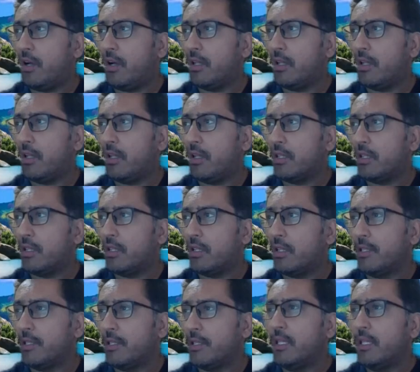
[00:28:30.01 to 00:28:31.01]
All these
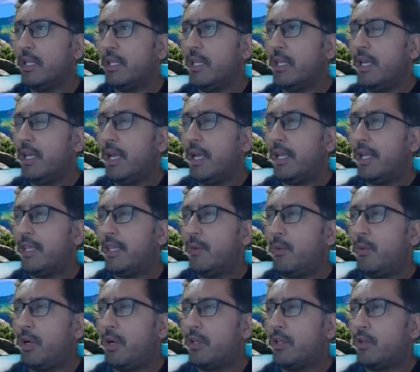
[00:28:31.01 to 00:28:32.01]
people, and
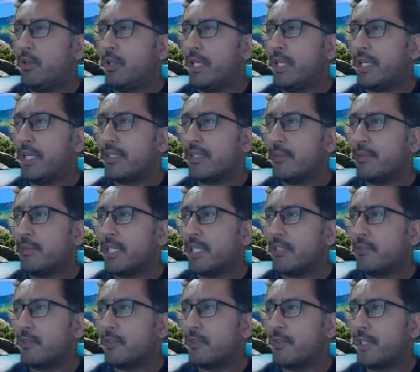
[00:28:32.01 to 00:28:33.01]
they want to get some
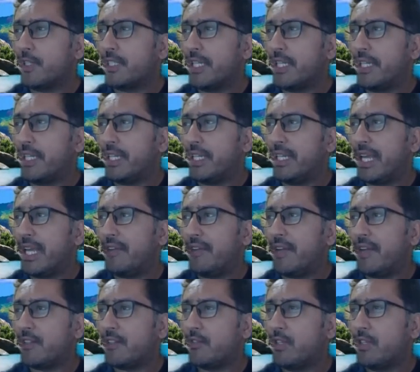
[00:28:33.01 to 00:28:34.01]
Salesforce functionality
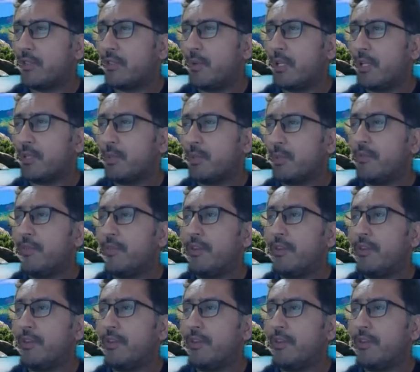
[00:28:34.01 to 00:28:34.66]
live as soon as possible.